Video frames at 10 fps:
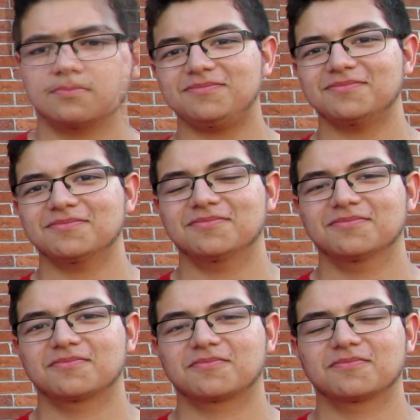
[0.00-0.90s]

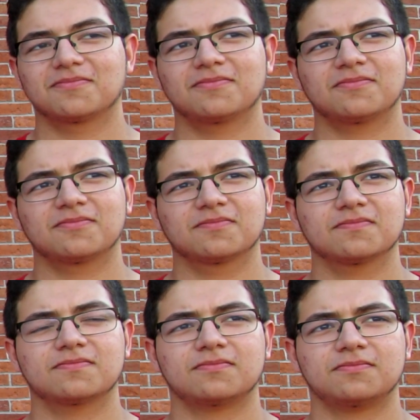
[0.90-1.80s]

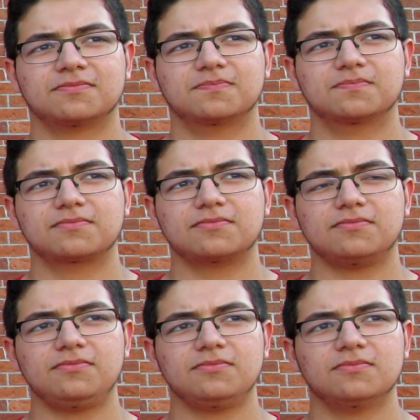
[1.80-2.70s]

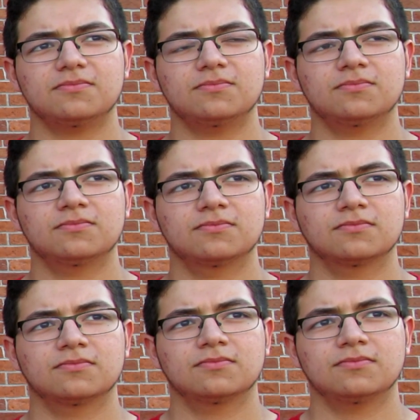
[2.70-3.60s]

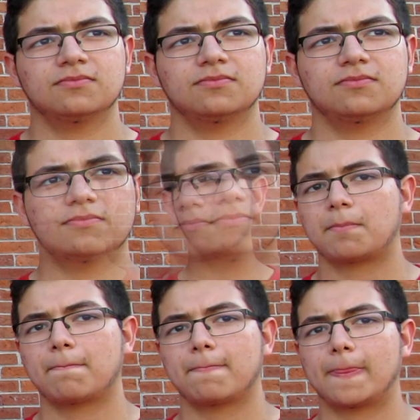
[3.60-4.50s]

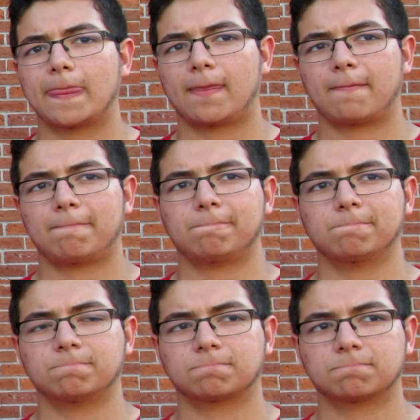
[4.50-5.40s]

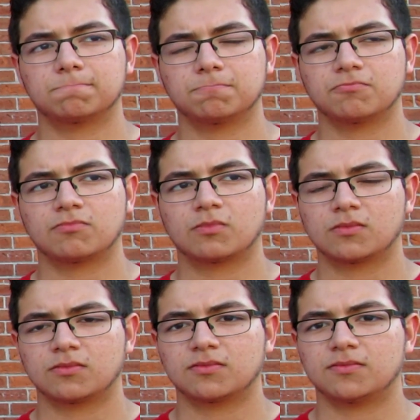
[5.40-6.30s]

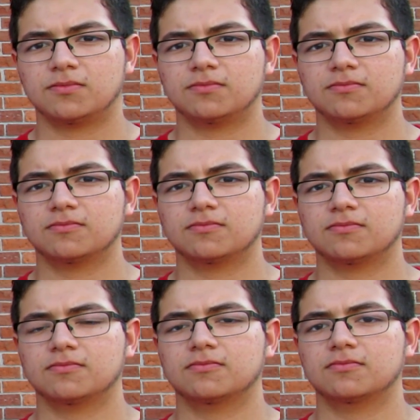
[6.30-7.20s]

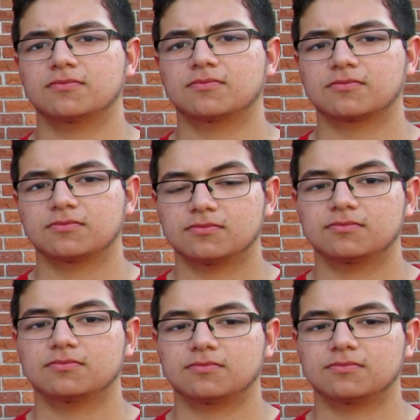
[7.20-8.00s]
(silent)